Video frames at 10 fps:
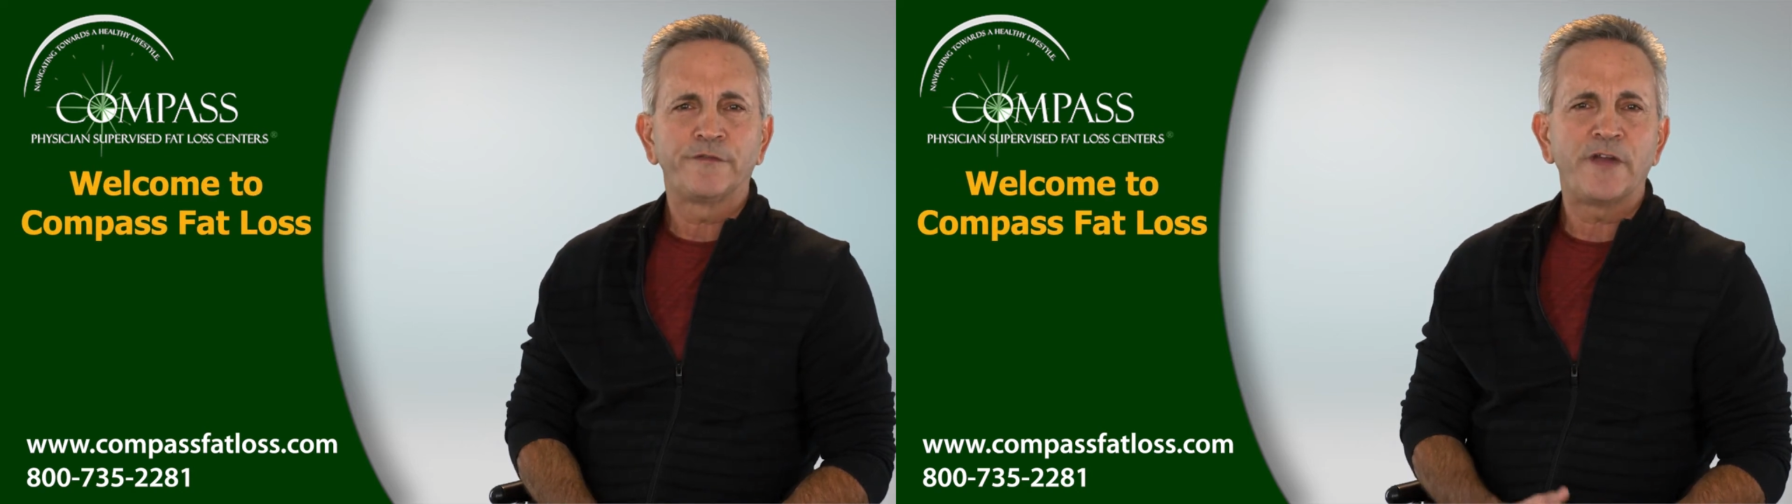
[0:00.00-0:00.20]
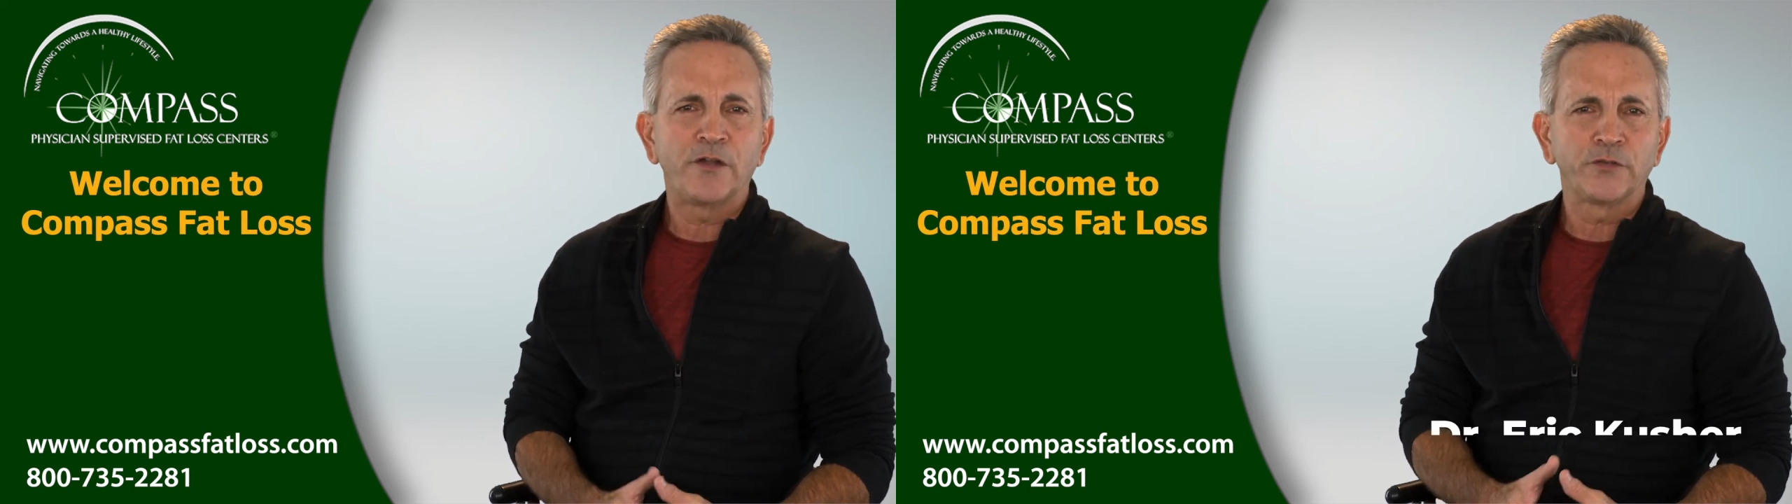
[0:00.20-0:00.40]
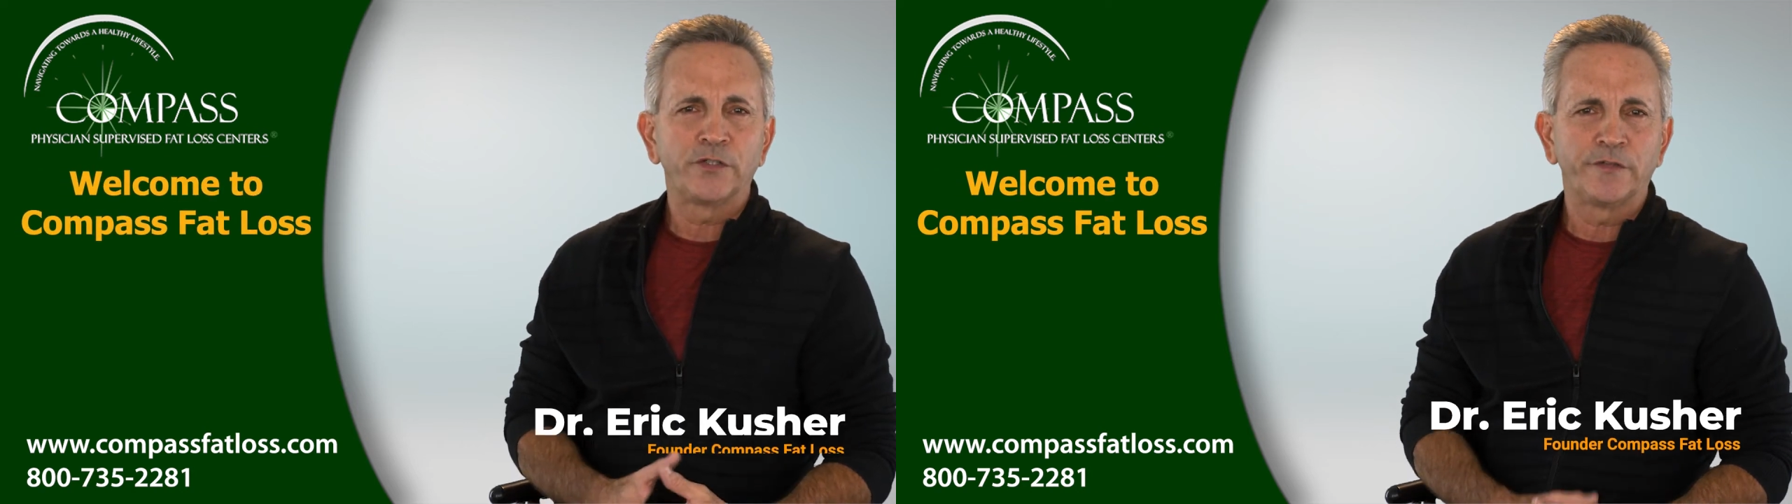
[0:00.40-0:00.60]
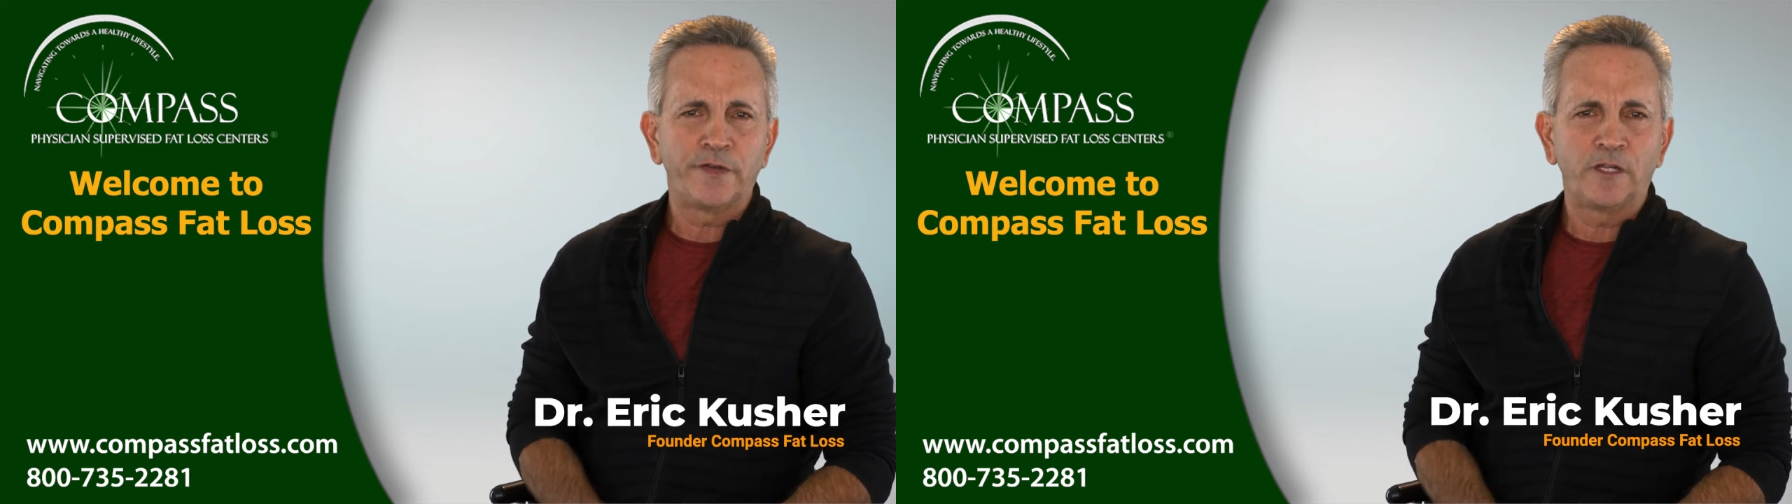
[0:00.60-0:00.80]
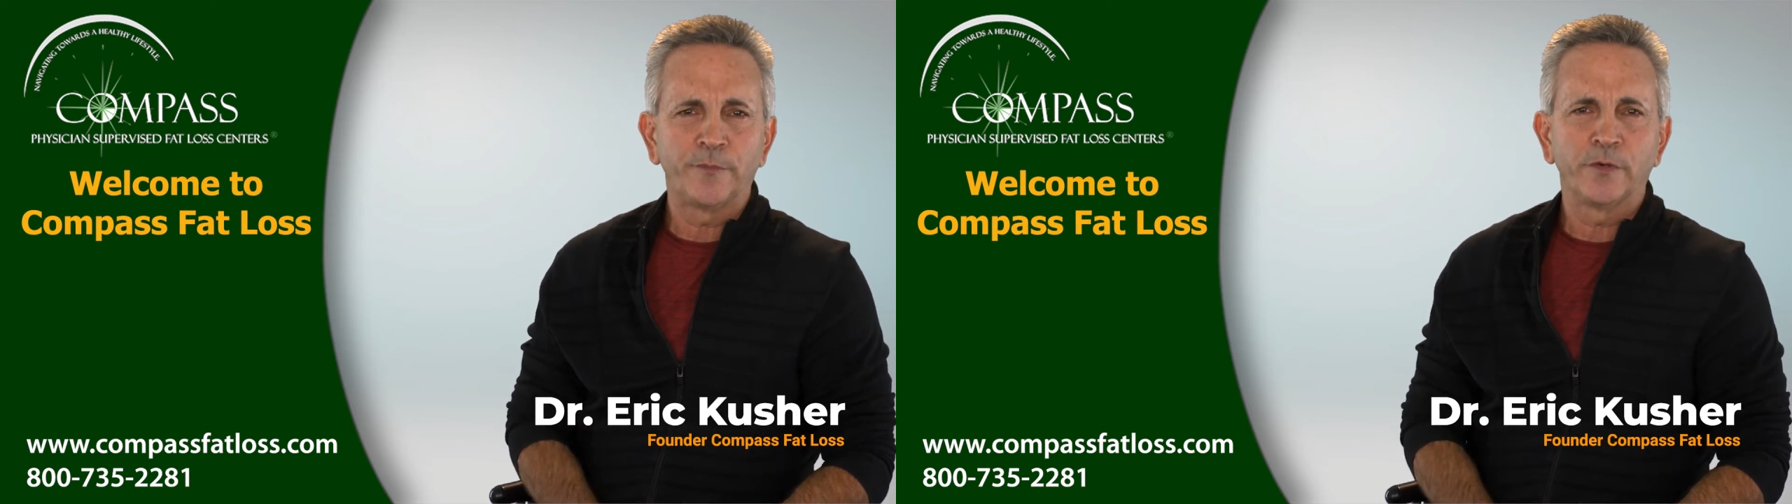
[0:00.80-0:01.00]
founder and
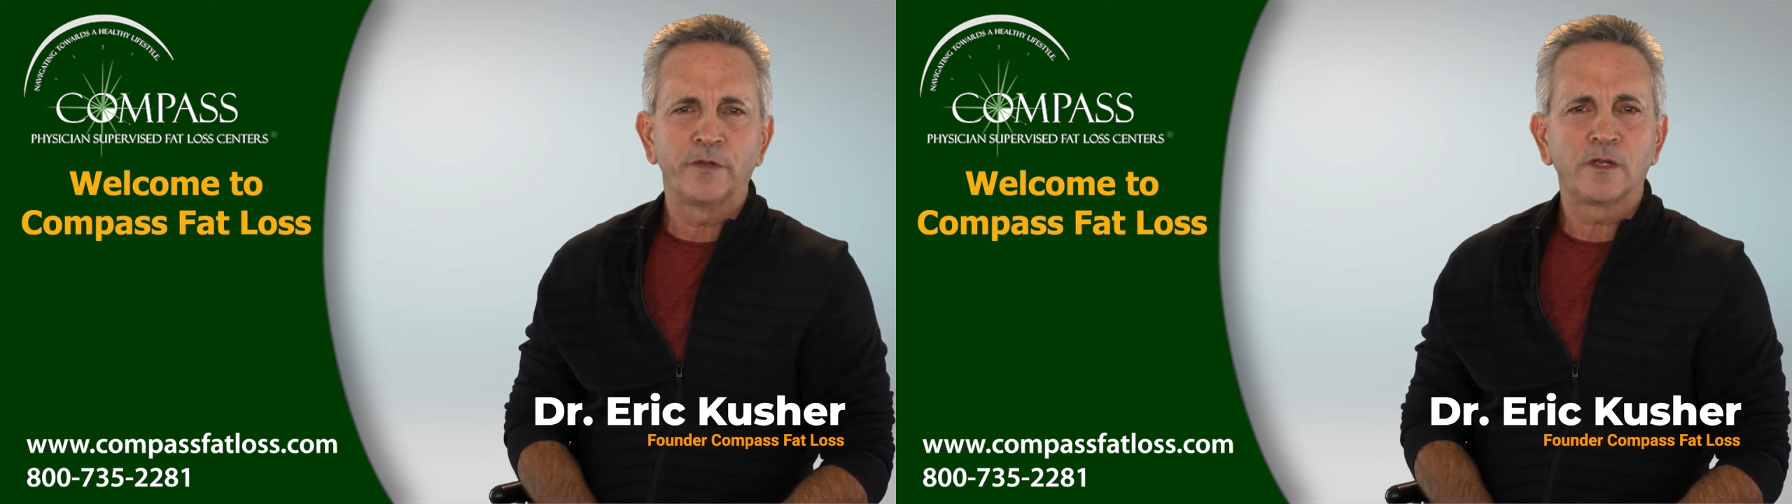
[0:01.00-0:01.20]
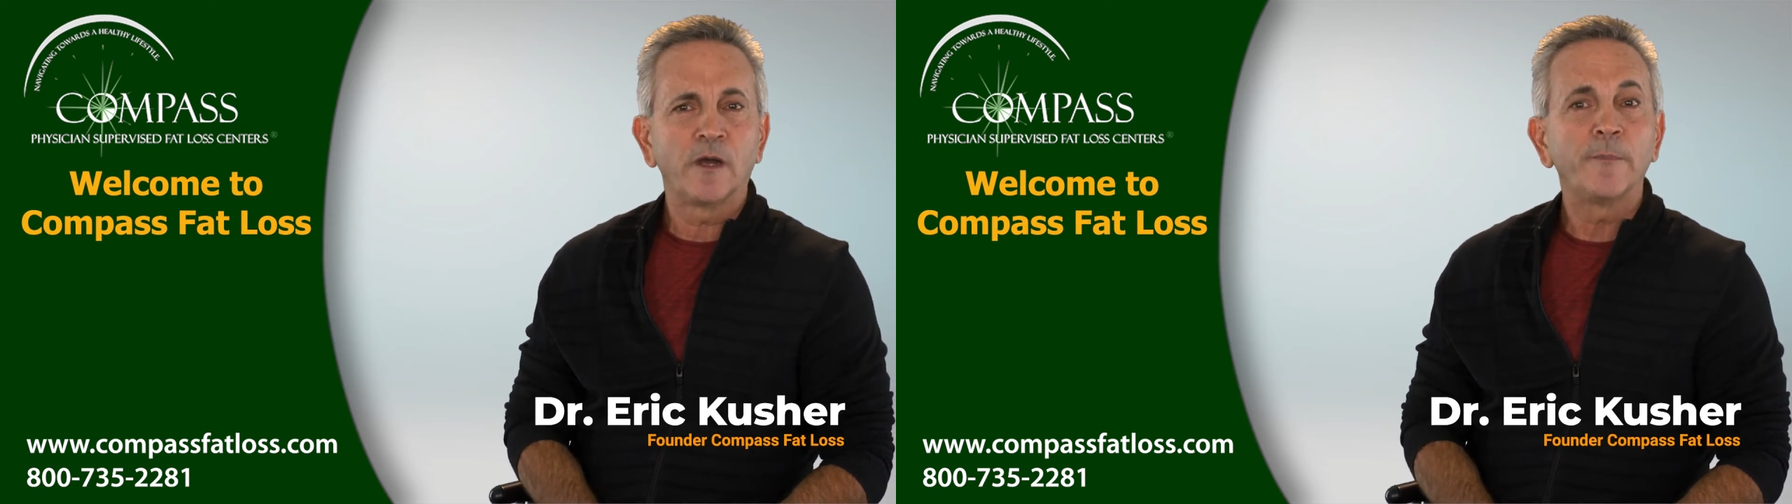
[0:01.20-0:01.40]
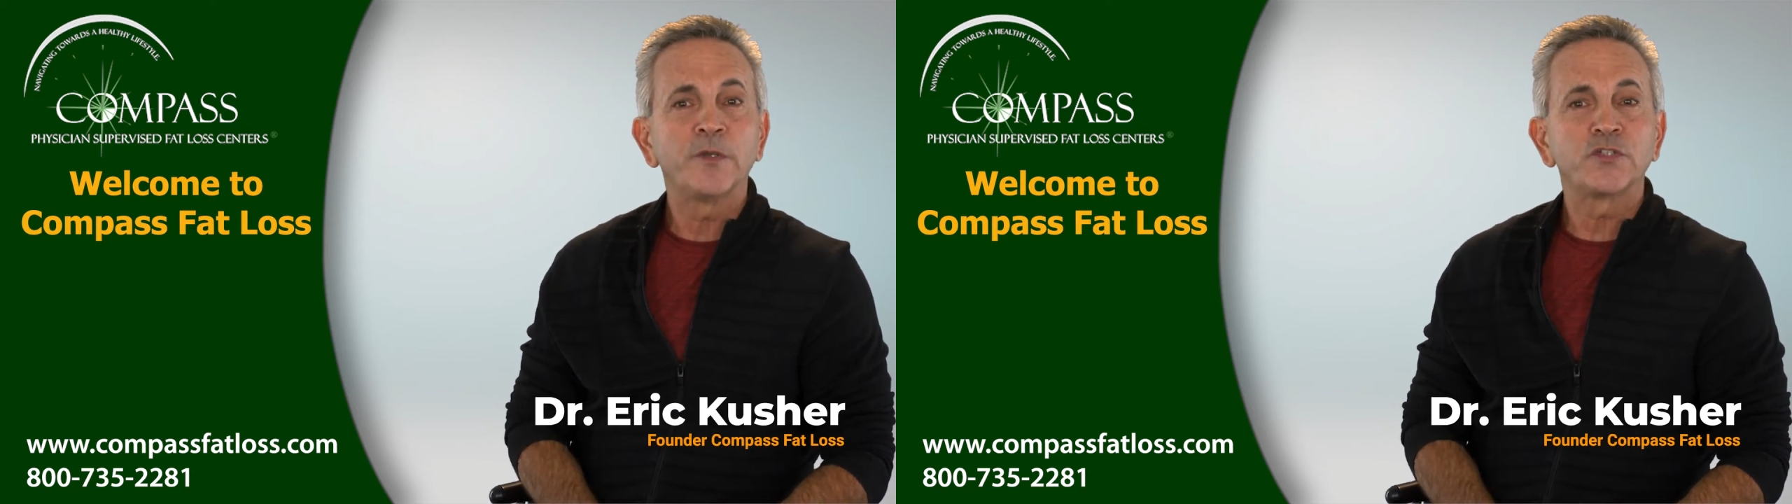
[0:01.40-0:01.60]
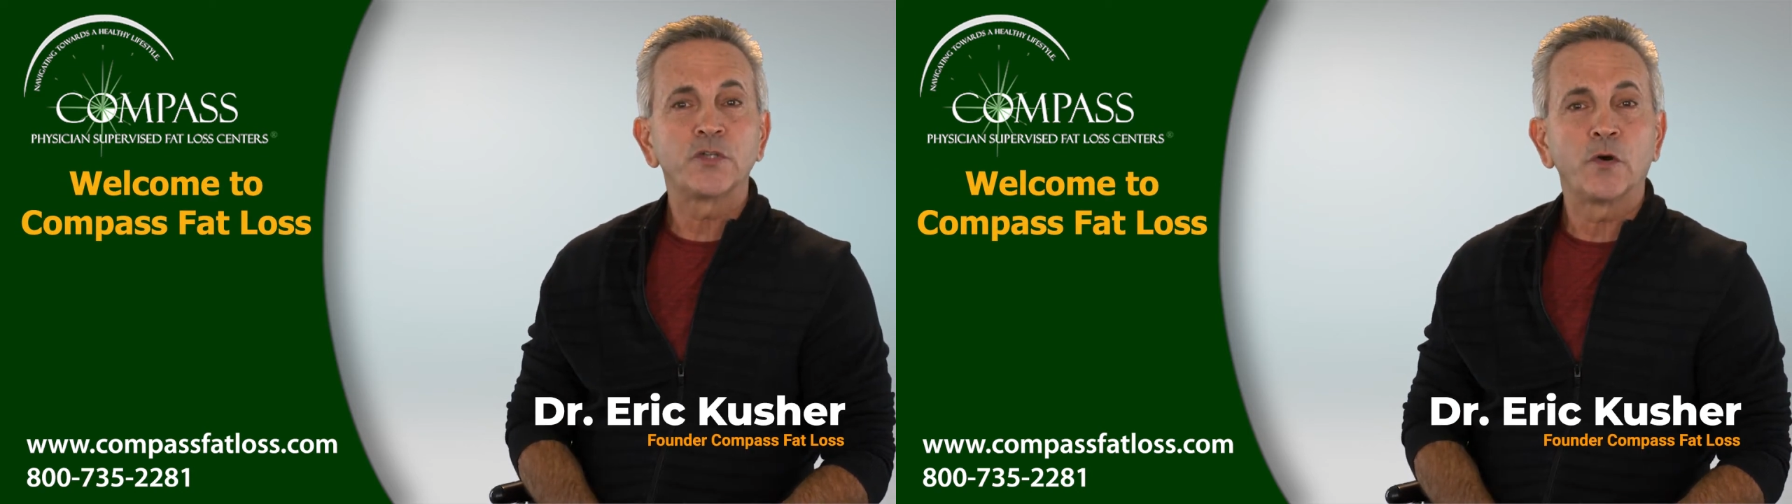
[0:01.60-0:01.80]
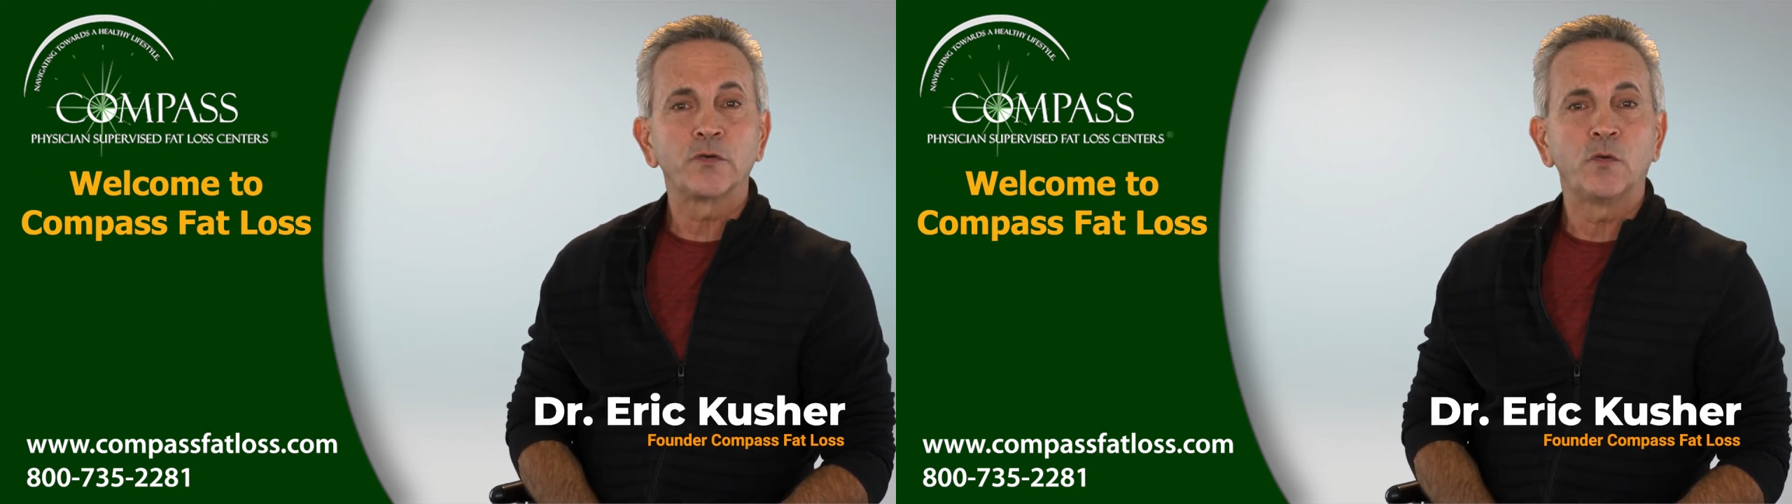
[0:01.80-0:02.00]
developer of the Compass
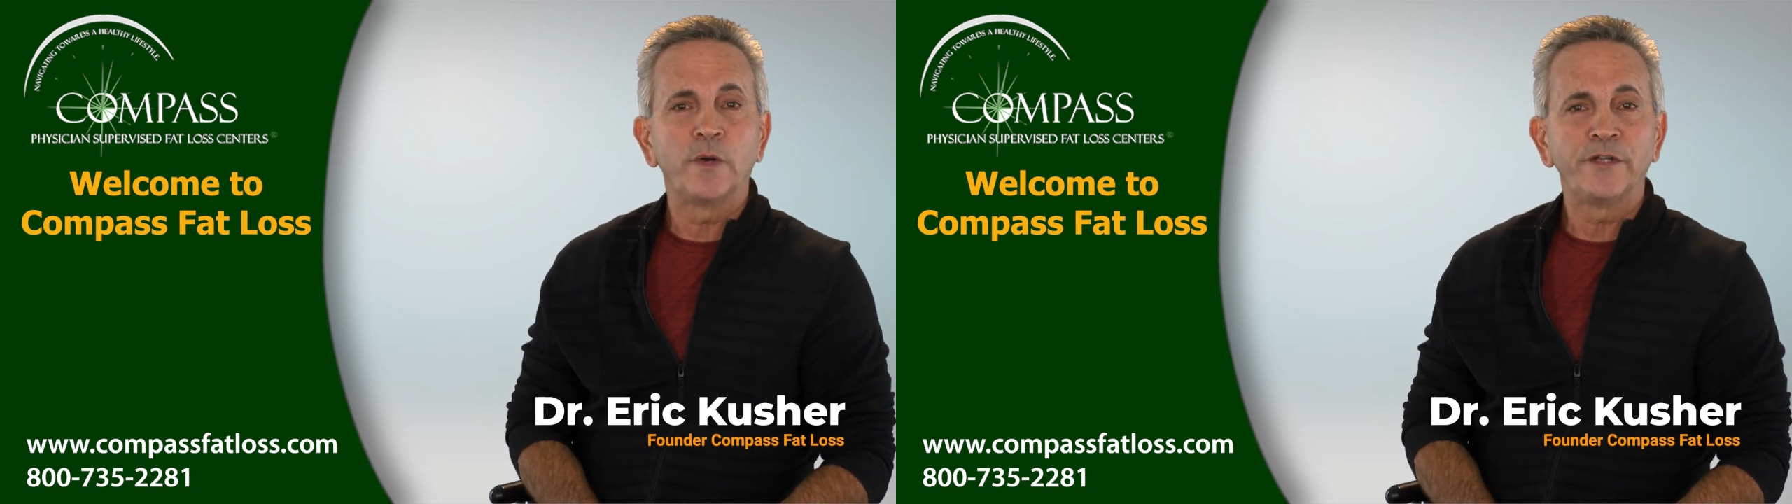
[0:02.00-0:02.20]
Total